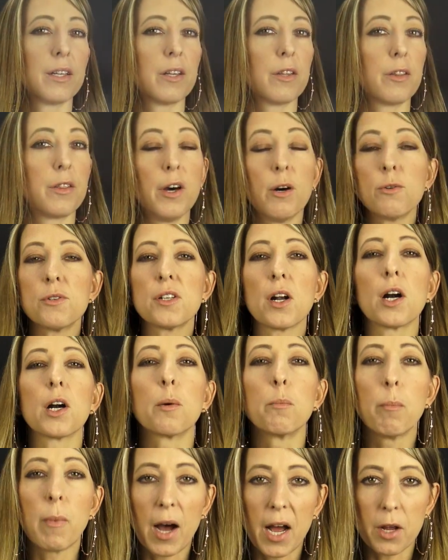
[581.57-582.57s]
Those
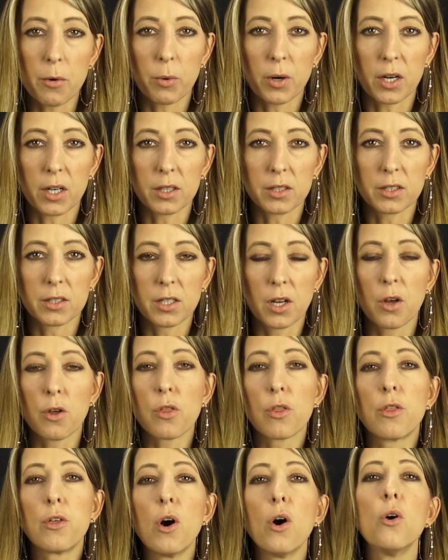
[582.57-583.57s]
aren't my words.
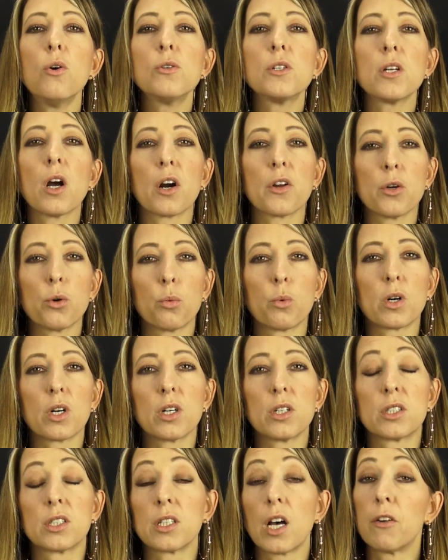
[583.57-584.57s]
Those are the
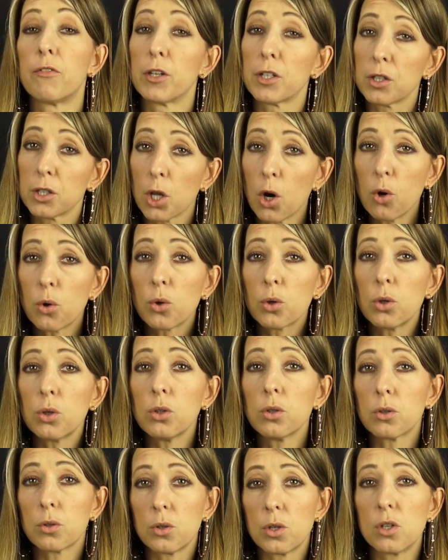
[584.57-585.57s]
words of a
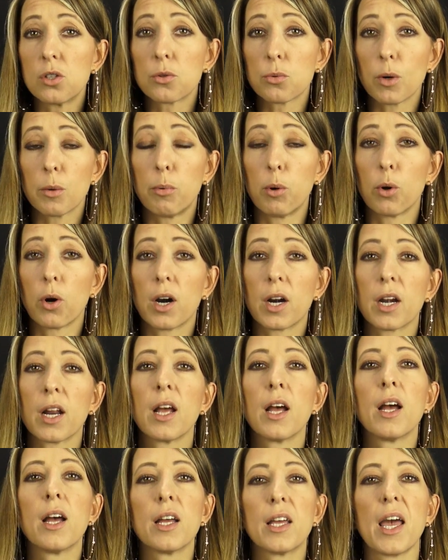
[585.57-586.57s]
local news report,
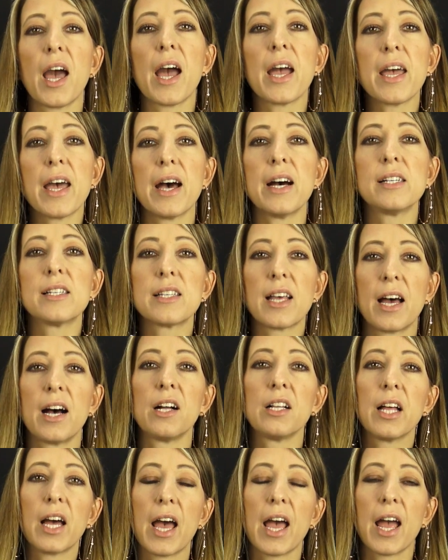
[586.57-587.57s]

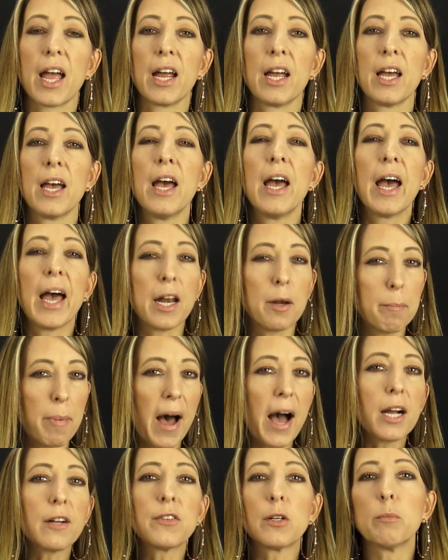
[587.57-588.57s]
KSLA, and
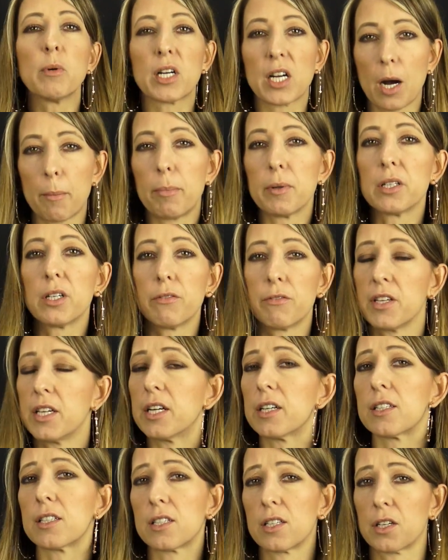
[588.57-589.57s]
back from a couple of
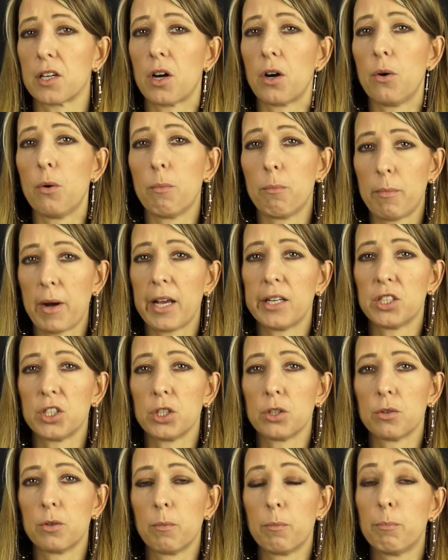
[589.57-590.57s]
years ago, mind
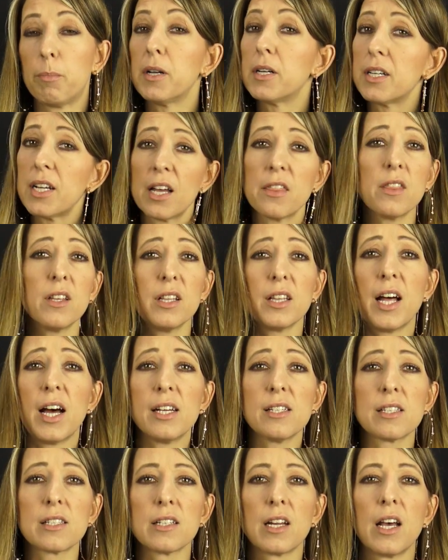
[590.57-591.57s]
you, but
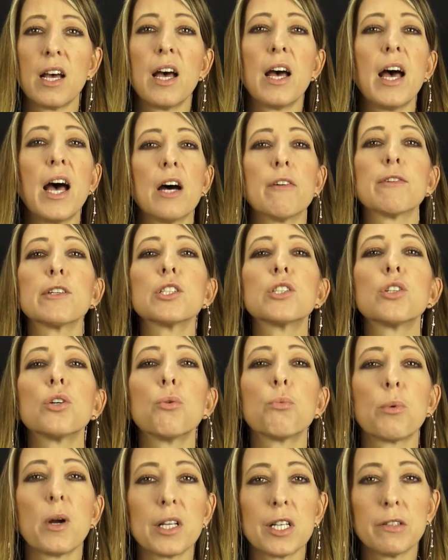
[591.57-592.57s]
nonetheless, ever so
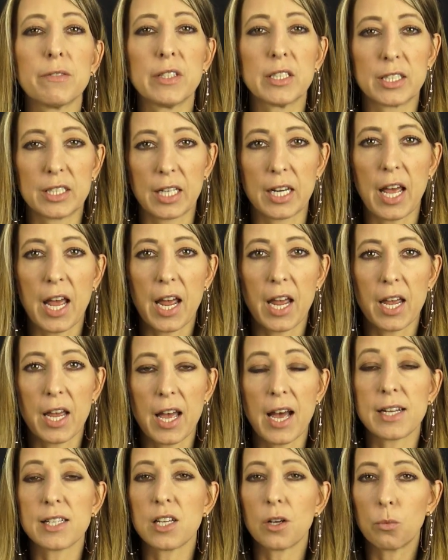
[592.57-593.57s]
relevant today
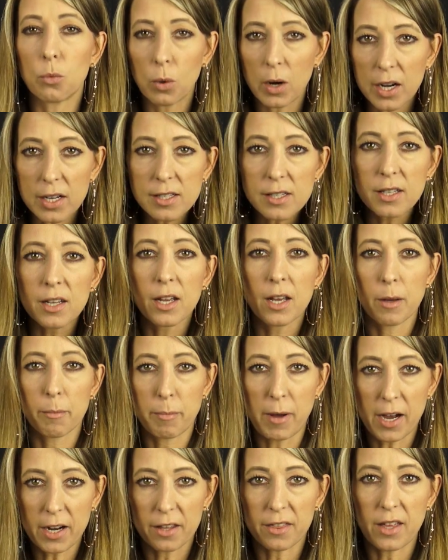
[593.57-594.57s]
as it was
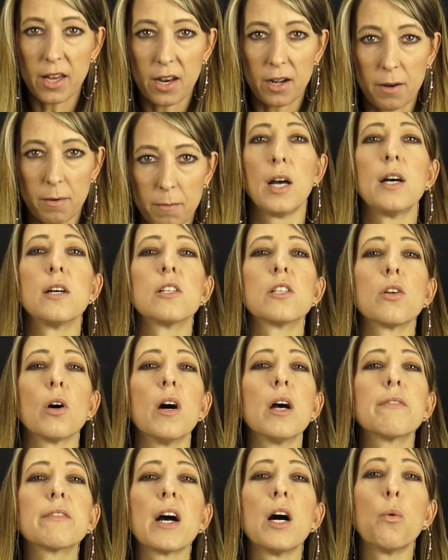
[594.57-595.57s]
back then. So
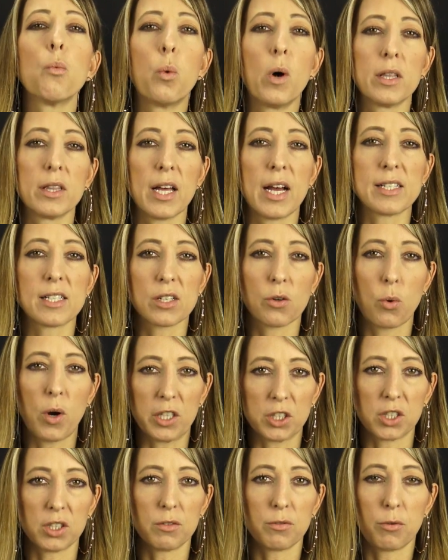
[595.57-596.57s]
I've got one last
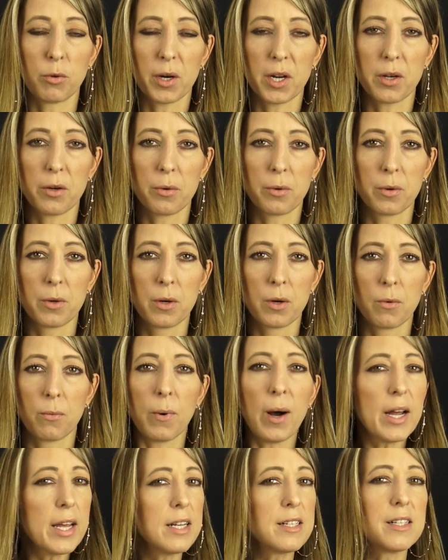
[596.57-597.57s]
question for you.
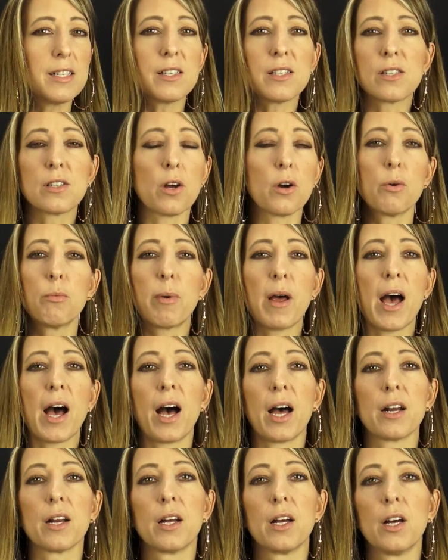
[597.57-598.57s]
Why is it so
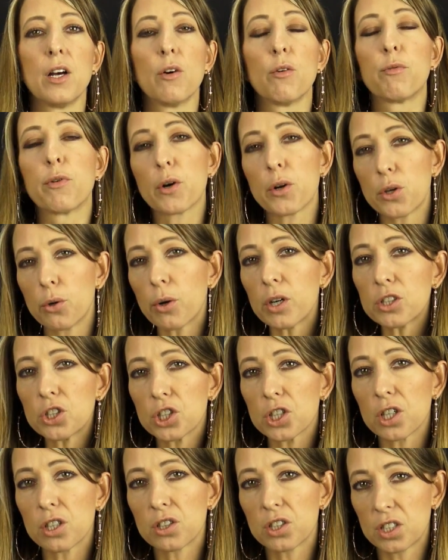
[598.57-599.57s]
bad for your
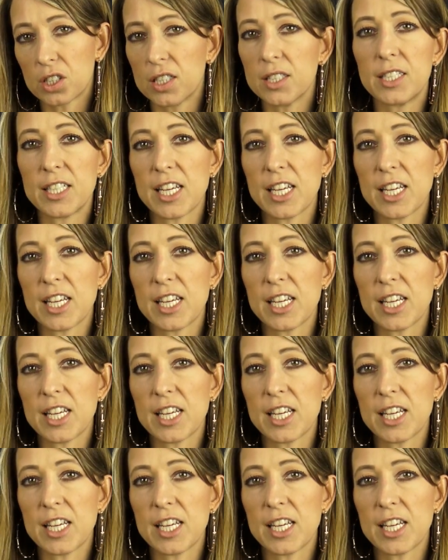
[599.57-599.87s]
church to